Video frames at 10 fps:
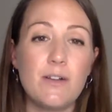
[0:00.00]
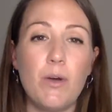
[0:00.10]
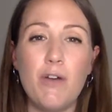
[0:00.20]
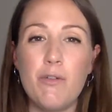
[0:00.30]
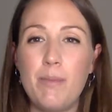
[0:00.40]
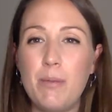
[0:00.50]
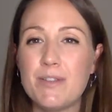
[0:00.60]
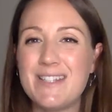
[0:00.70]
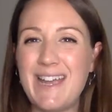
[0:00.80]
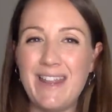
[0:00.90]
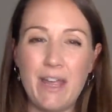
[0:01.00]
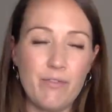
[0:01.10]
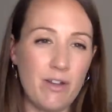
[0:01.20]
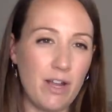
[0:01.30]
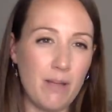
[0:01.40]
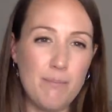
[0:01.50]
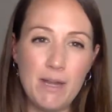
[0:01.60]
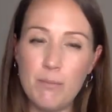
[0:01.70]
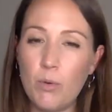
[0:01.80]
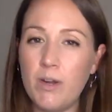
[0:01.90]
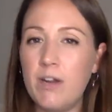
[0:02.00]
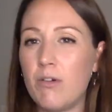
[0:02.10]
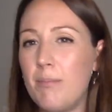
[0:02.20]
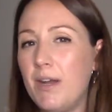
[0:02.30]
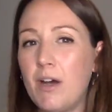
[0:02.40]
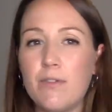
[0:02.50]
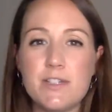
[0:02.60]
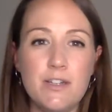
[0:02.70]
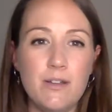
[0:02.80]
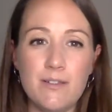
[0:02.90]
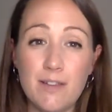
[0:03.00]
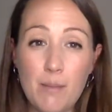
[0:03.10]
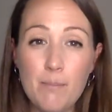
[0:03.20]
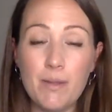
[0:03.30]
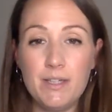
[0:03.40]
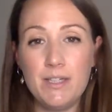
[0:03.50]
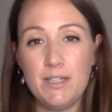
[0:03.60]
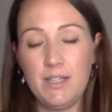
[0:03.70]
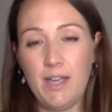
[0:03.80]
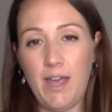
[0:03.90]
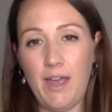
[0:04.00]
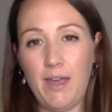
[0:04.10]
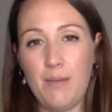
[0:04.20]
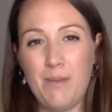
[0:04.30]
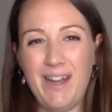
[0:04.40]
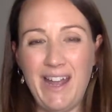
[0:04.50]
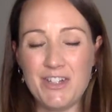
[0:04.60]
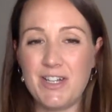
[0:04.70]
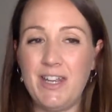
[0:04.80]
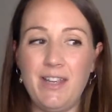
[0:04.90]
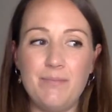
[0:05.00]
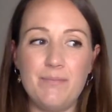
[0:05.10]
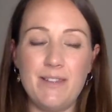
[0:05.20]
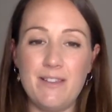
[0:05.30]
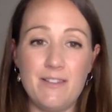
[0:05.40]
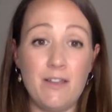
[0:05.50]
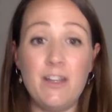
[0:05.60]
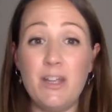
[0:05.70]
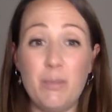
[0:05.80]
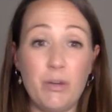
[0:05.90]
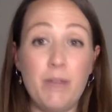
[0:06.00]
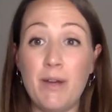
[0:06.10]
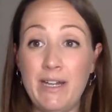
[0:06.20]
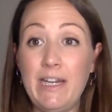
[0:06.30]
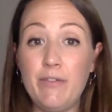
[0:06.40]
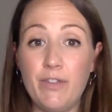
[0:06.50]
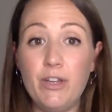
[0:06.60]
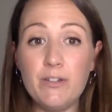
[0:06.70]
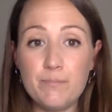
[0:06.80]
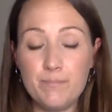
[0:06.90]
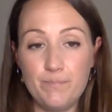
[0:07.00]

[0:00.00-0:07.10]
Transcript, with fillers: Quite often people say they have like a mid morning or a mid afternoon slump. Um, and actually, it's a sign that your body might need food.